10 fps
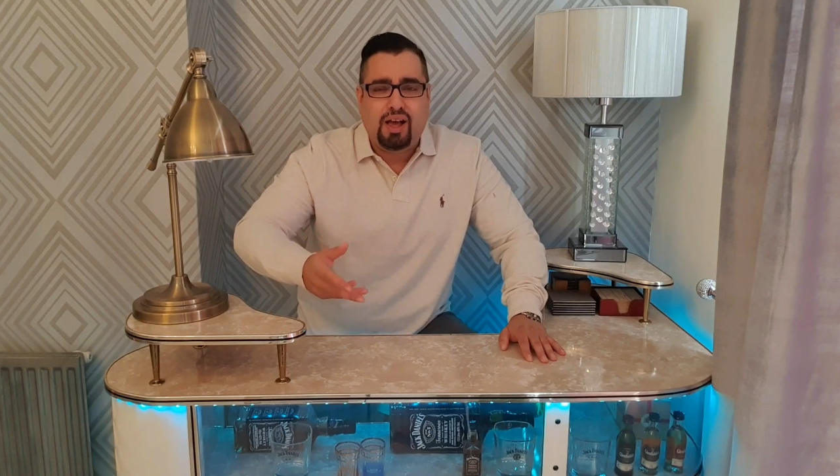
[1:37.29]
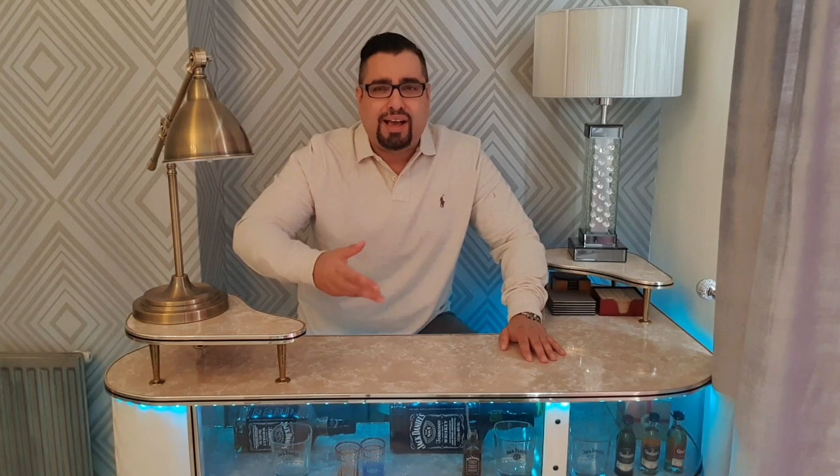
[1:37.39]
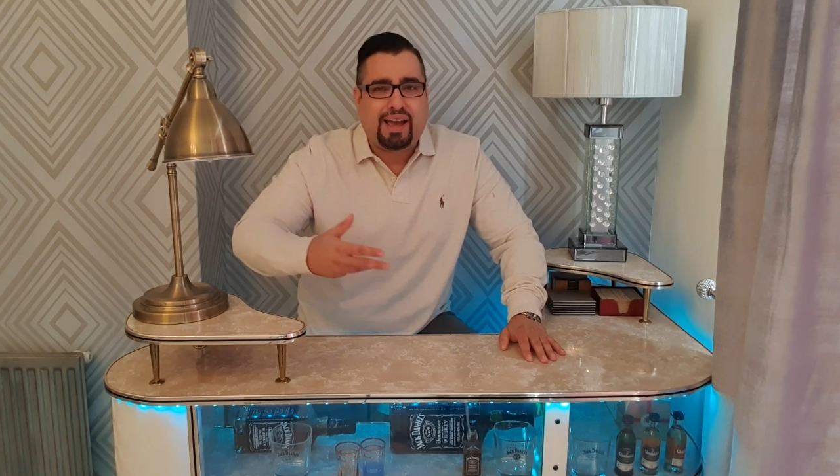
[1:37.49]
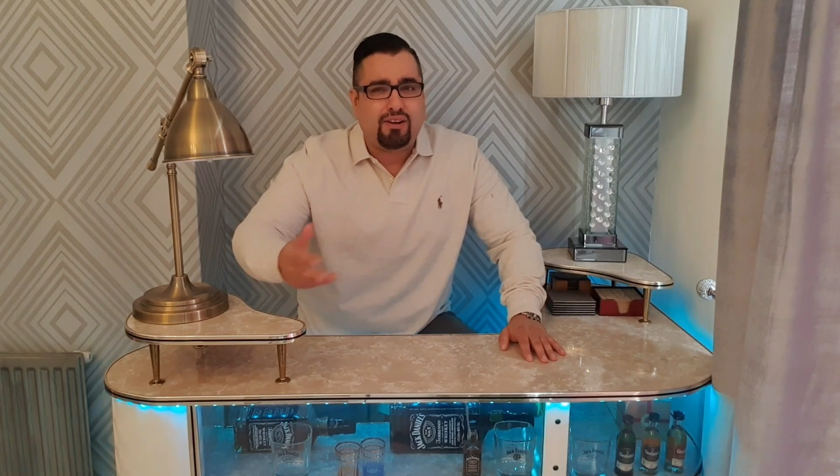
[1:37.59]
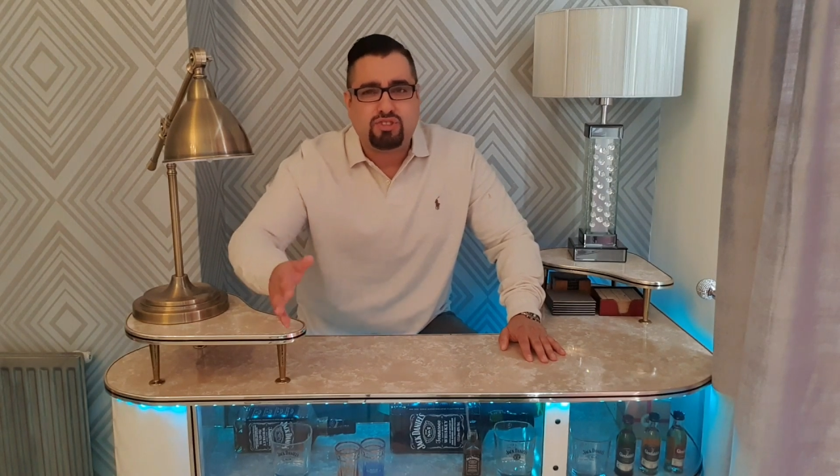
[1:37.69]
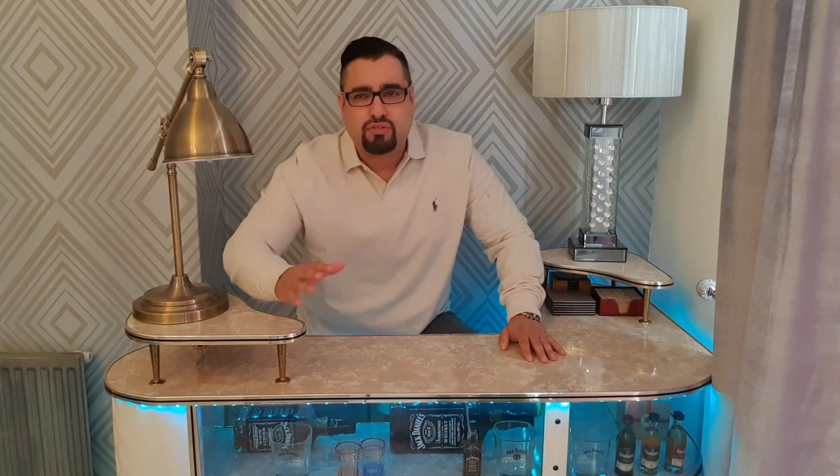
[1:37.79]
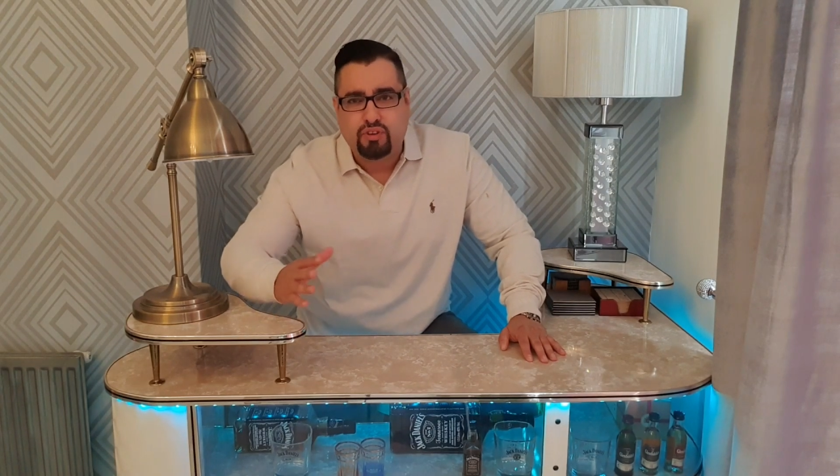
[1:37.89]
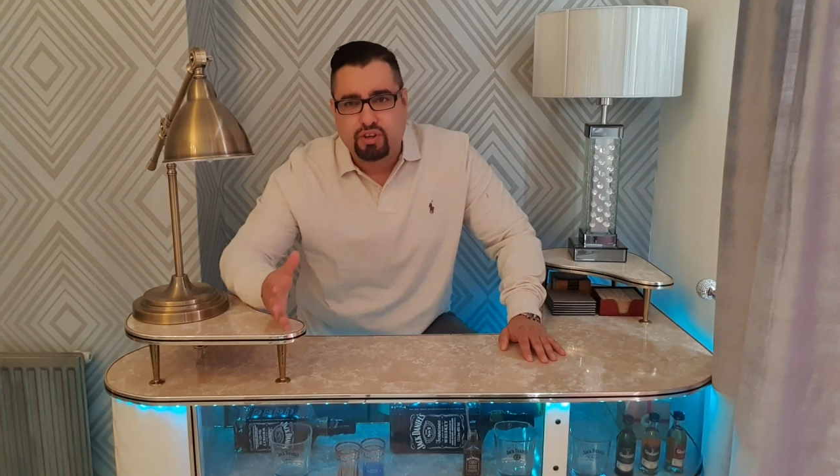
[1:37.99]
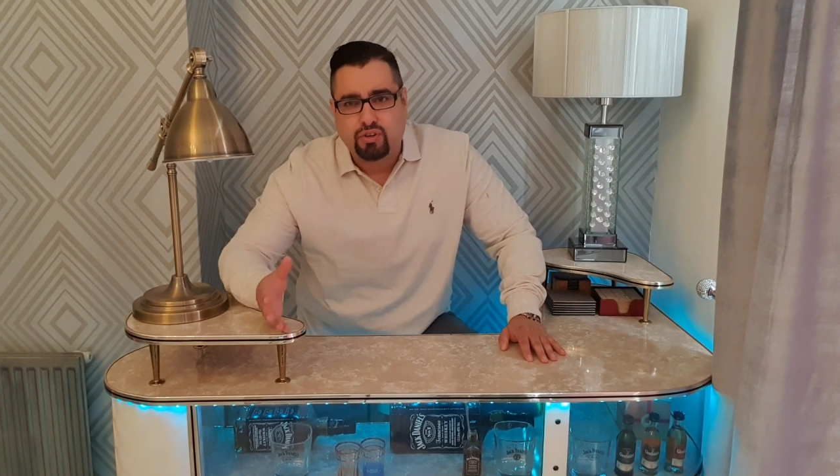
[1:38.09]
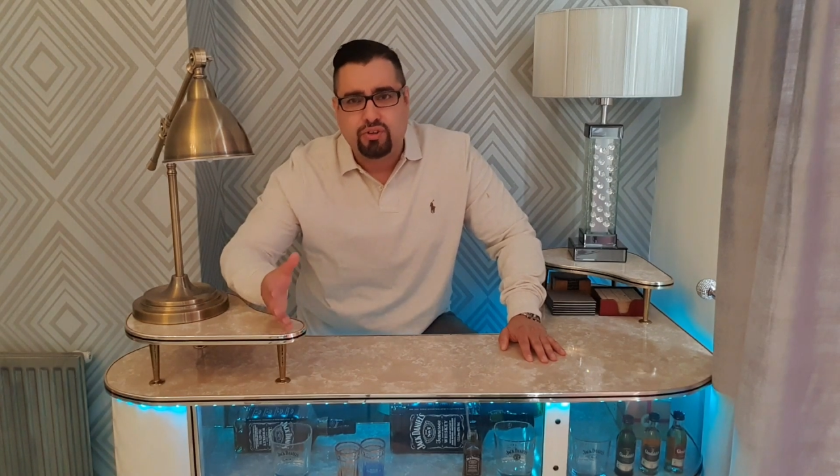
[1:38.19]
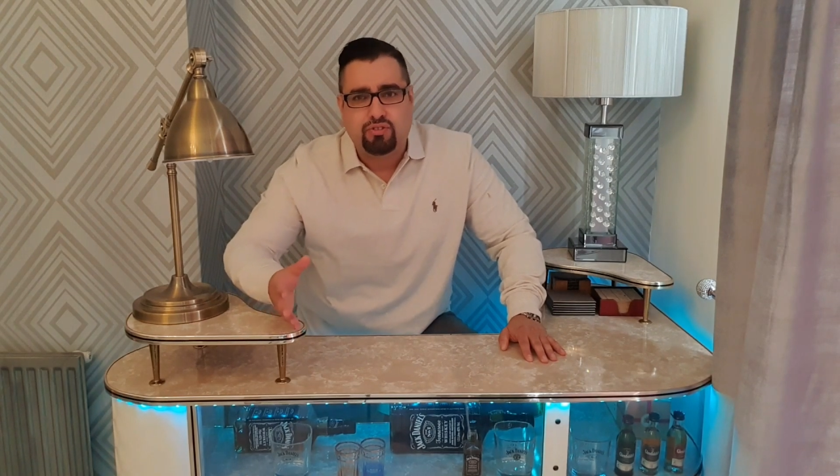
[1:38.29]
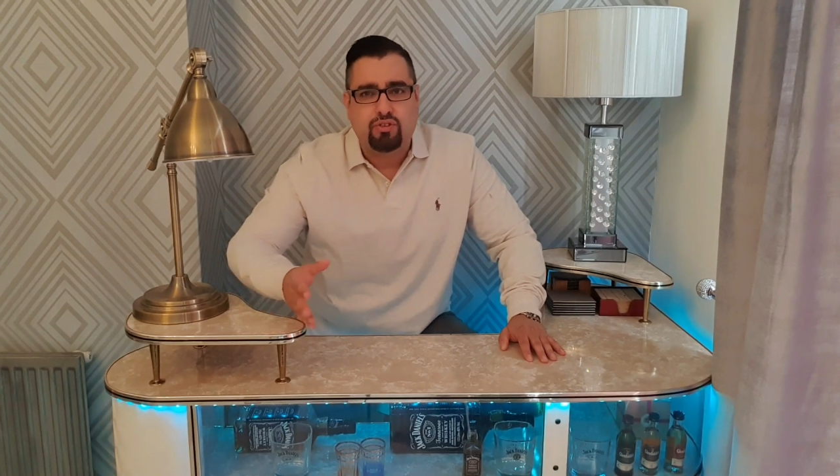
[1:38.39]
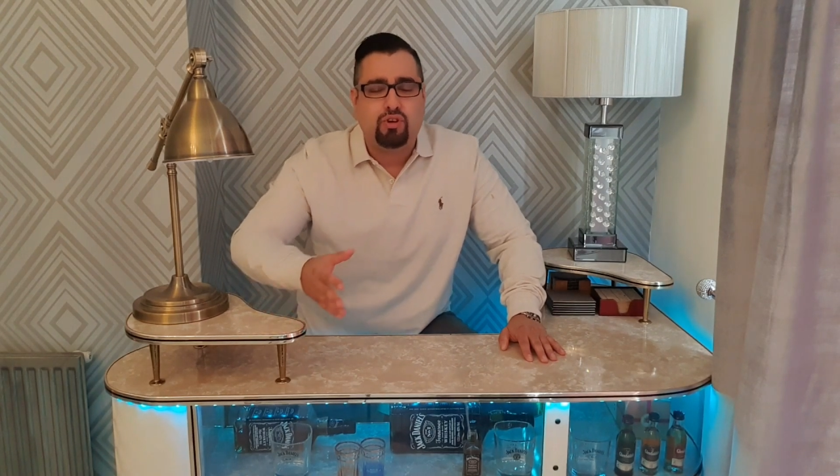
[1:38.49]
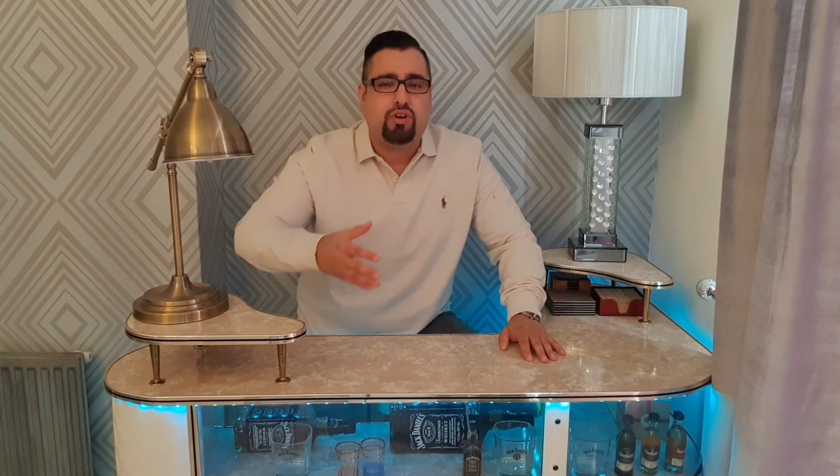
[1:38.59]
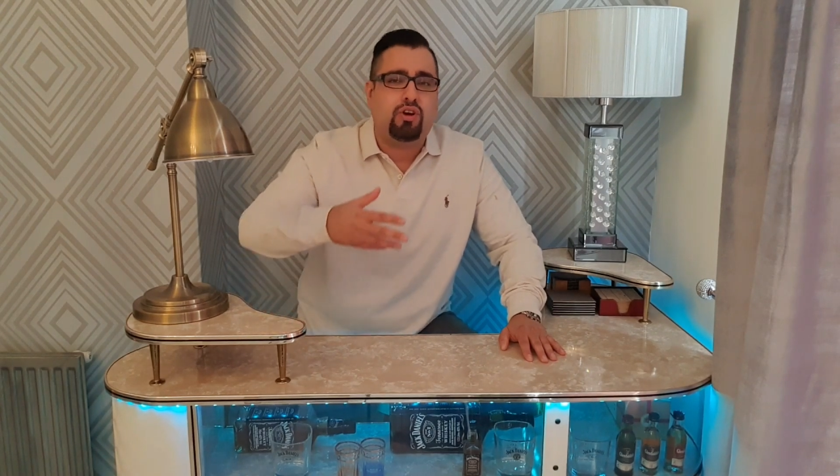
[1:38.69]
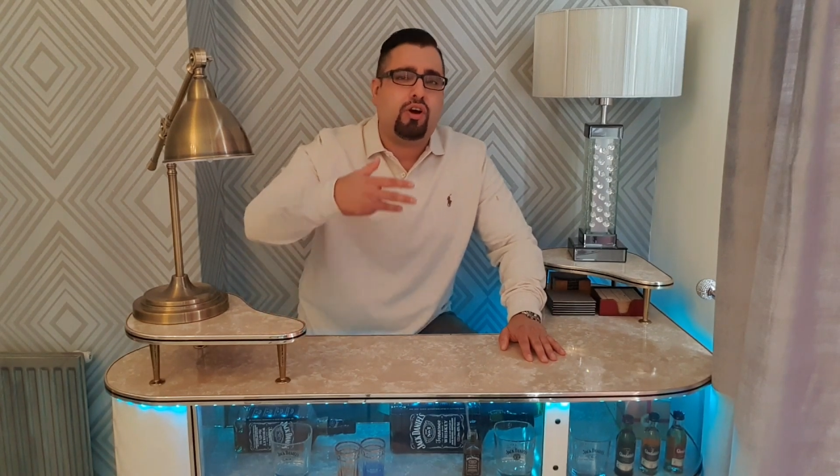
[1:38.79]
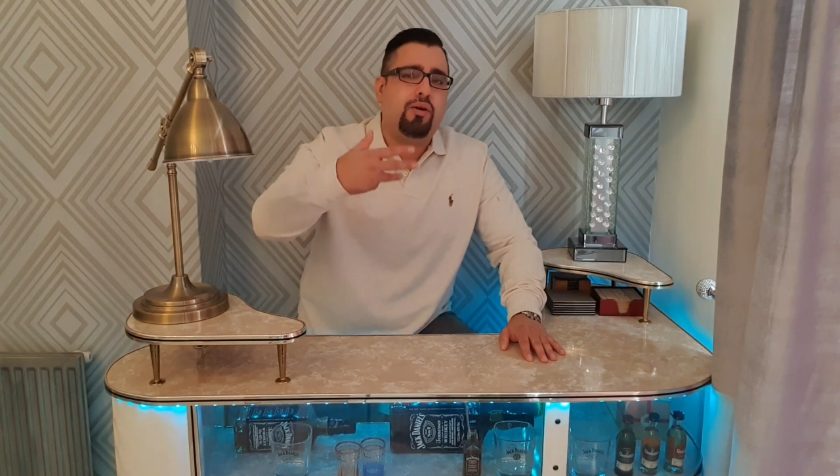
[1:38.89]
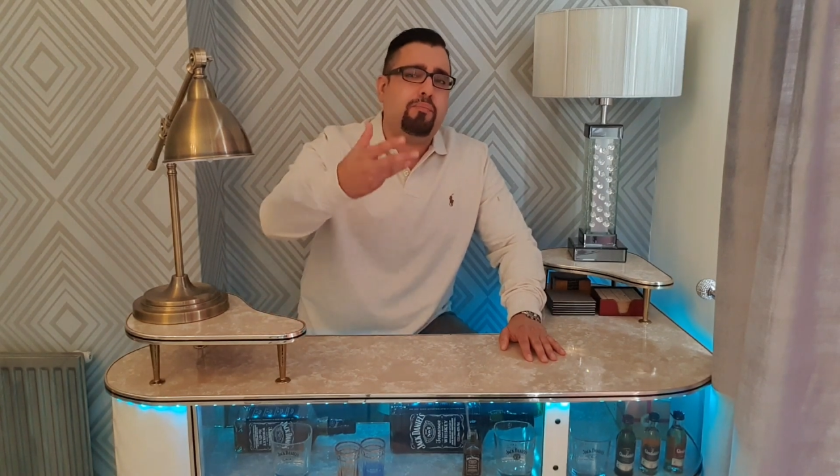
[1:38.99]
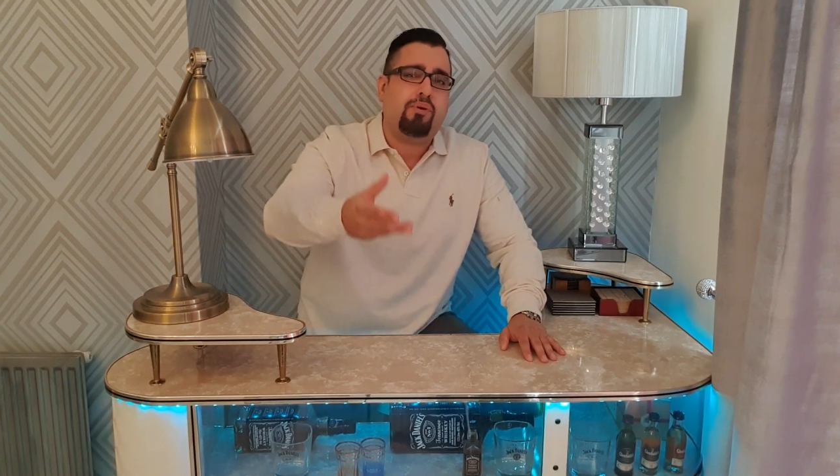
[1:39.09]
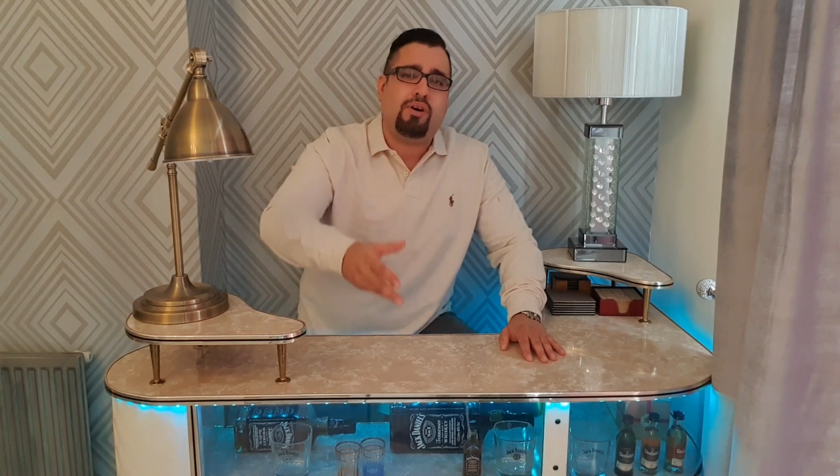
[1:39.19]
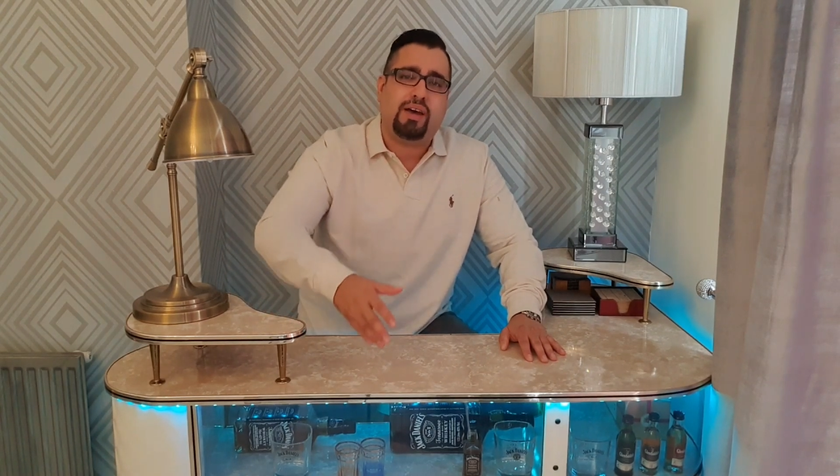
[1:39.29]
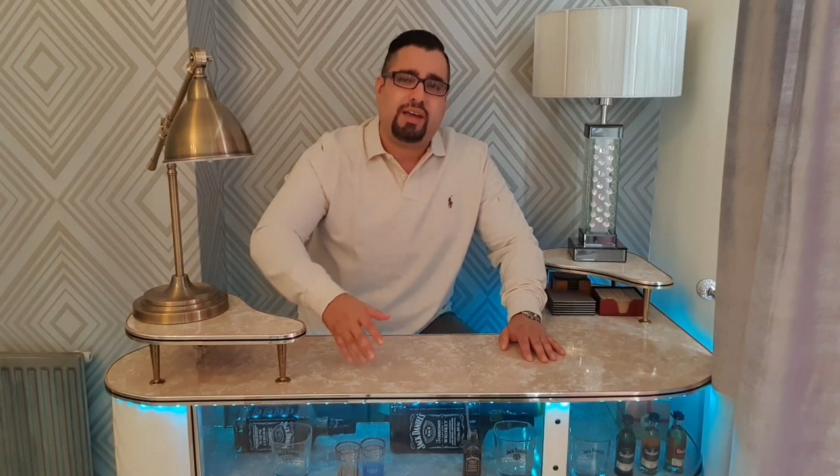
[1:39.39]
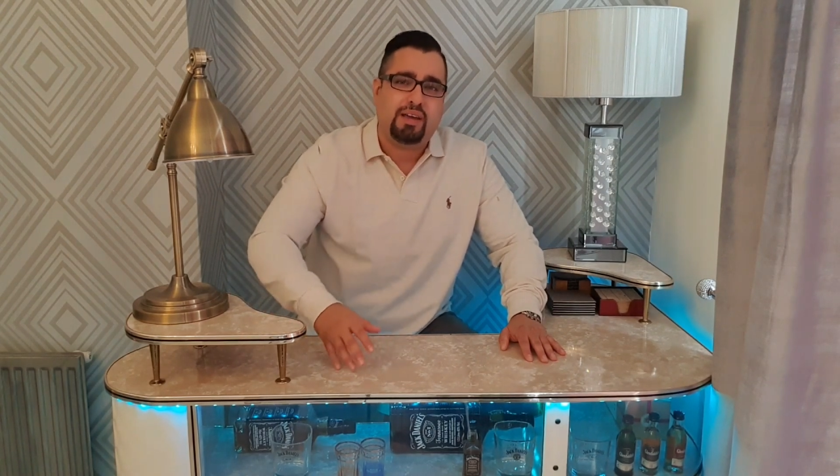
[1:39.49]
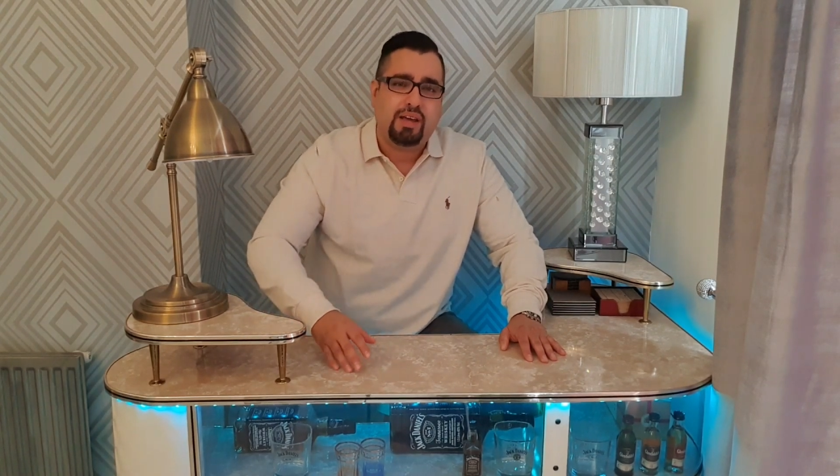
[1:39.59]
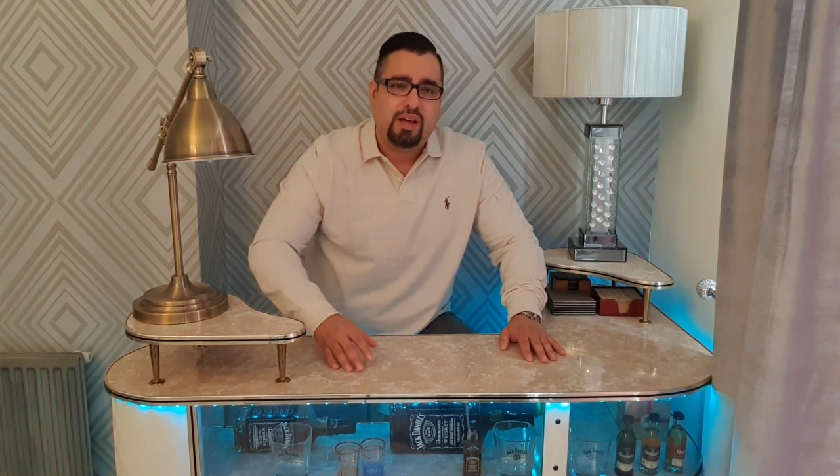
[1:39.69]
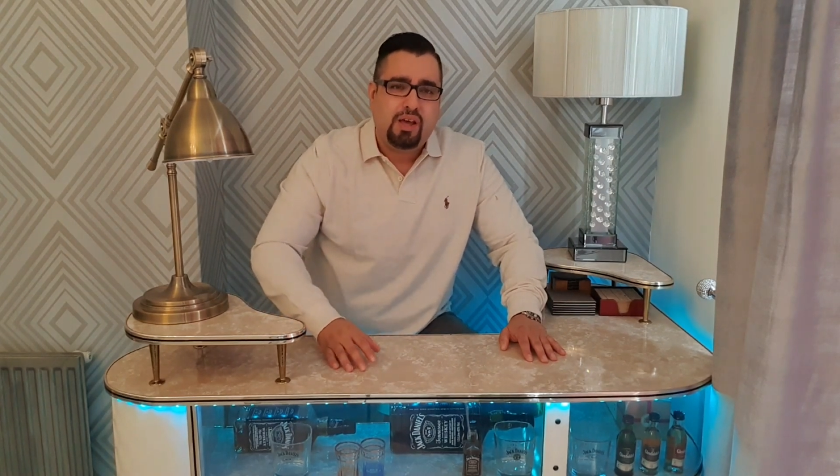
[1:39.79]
a counterfeit good, you can go and buy